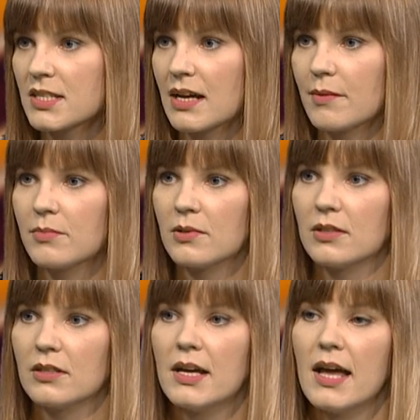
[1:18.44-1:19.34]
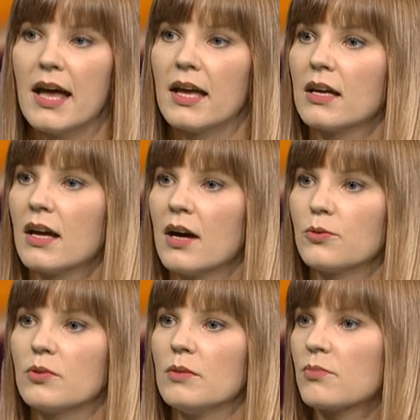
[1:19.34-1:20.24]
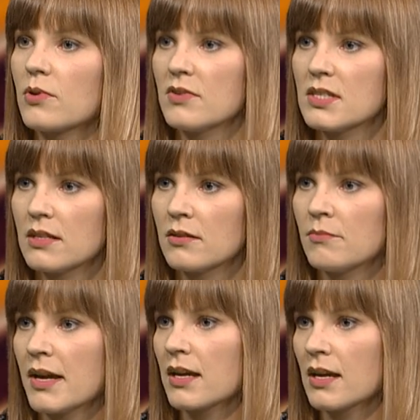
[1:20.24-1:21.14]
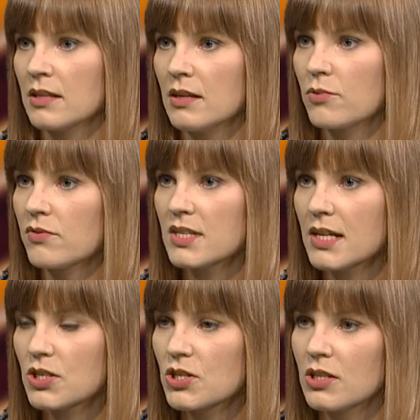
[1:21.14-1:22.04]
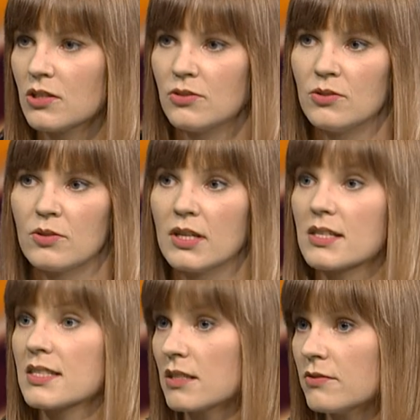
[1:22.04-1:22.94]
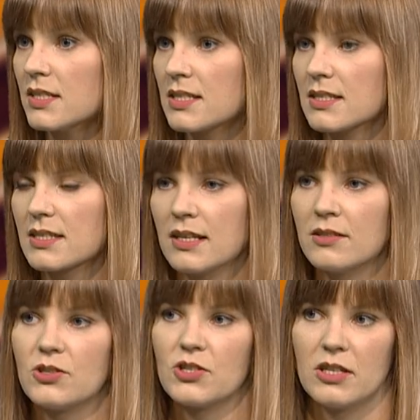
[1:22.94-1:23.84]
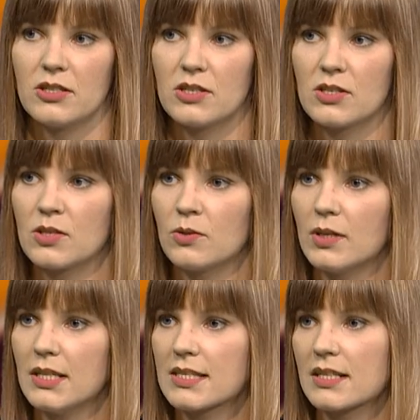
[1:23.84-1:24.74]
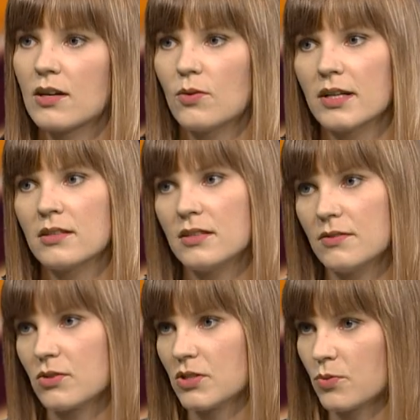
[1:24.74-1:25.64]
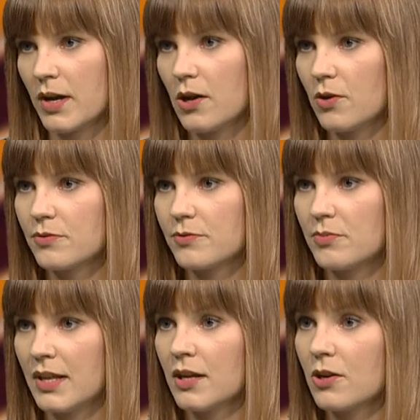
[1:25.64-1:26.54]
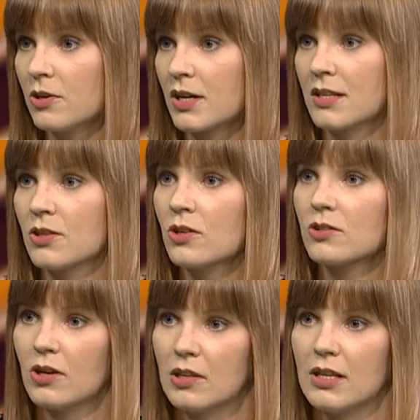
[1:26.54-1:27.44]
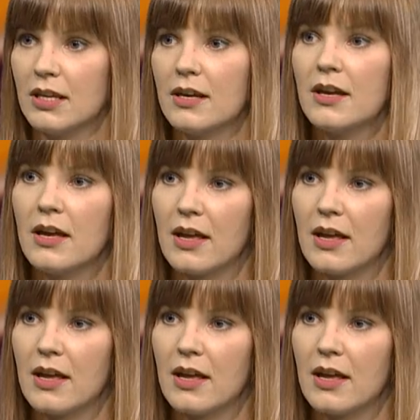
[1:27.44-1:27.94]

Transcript: for example, uh, how to improvise, uh, make an improvisation during the services at the churches. So it's quite different way of playing organ, not only